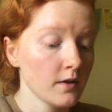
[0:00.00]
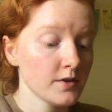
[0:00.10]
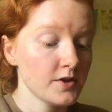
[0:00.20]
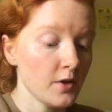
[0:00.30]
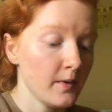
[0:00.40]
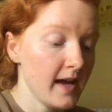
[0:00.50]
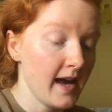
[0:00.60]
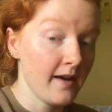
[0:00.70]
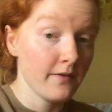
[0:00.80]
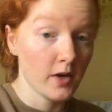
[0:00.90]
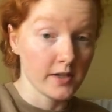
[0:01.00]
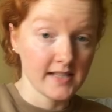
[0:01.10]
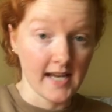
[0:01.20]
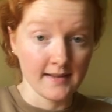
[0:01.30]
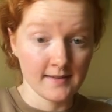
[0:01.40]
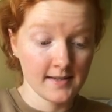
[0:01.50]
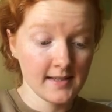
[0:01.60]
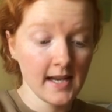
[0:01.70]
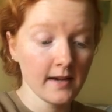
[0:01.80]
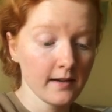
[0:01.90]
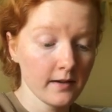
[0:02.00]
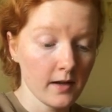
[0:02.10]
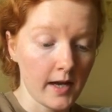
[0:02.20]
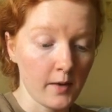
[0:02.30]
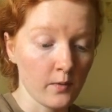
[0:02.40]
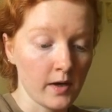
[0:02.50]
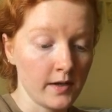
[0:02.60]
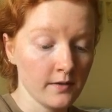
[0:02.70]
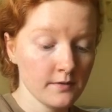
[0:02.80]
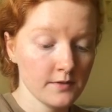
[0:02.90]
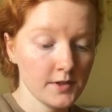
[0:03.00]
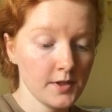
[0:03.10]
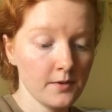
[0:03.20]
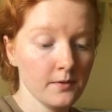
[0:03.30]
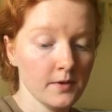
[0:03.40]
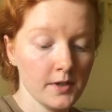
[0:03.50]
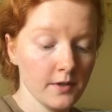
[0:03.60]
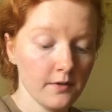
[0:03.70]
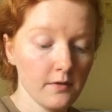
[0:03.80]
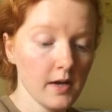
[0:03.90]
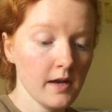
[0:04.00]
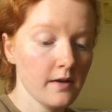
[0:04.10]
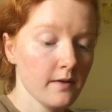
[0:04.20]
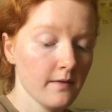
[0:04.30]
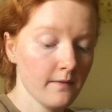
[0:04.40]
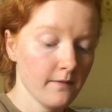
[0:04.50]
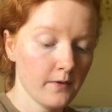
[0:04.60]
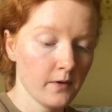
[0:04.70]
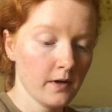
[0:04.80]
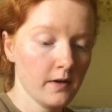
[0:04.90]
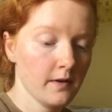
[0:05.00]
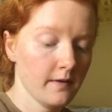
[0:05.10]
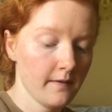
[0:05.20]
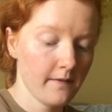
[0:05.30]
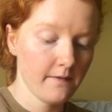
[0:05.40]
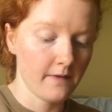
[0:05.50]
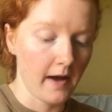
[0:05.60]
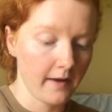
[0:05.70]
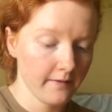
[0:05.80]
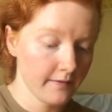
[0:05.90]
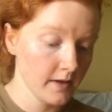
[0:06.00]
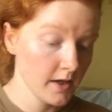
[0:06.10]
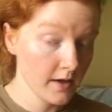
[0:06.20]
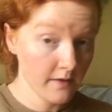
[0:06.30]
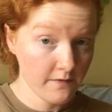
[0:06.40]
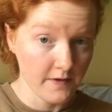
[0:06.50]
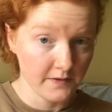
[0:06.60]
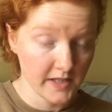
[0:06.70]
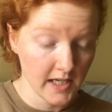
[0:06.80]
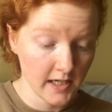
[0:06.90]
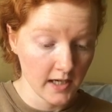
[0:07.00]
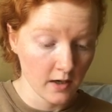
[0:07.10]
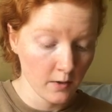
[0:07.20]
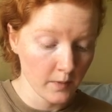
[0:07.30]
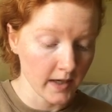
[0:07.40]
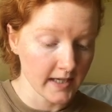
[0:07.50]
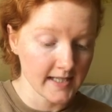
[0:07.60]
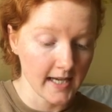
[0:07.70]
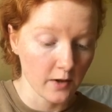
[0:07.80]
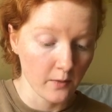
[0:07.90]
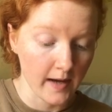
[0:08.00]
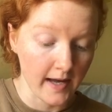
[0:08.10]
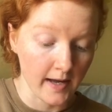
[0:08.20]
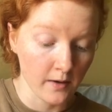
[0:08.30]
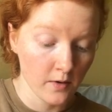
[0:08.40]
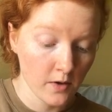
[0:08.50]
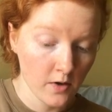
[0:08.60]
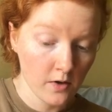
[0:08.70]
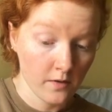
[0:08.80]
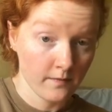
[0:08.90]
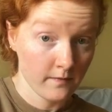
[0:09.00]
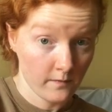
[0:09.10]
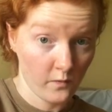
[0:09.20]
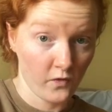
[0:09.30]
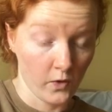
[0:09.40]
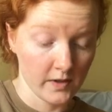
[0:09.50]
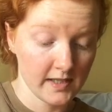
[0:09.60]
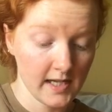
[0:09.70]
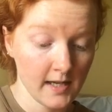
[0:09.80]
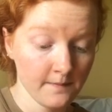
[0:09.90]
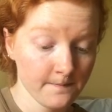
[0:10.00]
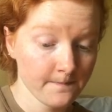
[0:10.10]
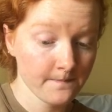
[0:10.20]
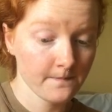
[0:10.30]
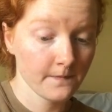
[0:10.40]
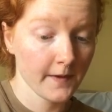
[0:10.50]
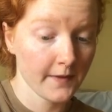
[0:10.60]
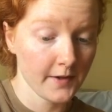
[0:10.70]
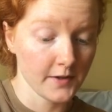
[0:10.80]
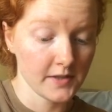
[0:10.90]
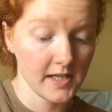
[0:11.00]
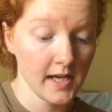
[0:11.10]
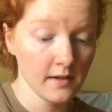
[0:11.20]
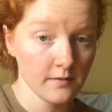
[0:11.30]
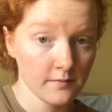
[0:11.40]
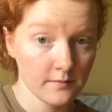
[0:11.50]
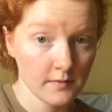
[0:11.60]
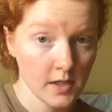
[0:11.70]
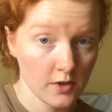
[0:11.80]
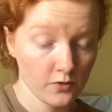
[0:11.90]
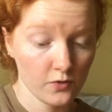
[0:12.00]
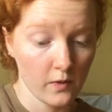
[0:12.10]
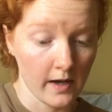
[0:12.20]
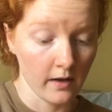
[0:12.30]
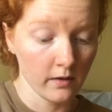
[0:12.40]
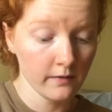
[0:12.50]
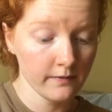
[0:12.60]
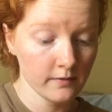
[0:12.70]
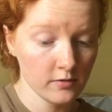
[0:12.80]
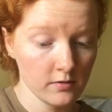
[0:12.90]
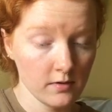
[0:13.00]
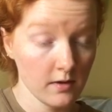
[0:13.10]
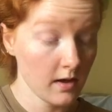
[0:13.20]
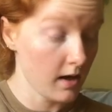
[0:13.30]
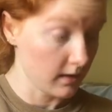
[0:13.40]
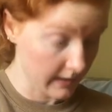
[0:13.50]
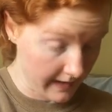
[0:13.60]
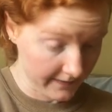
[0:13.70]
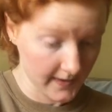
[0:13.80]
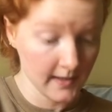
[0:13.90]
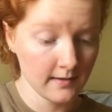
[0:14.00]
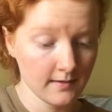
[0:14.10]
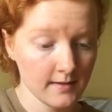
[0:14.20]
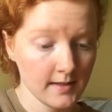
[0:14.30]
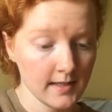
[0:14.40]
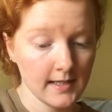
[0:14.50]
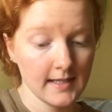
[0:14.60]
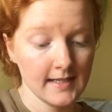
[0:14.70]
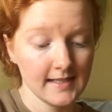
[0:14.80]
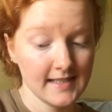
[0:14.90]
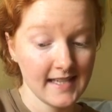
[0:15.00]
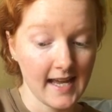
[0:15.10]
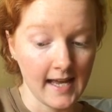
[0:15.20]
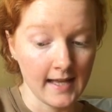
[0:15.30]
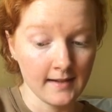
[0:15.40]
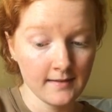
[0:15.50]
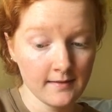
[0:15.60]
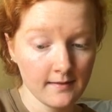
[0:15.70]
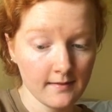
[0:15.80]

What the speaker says: So we have a 10 stick, a 1, 2, 3, 4, 5. 15 here, we're going to take away 14, 13, 12, 11, 10,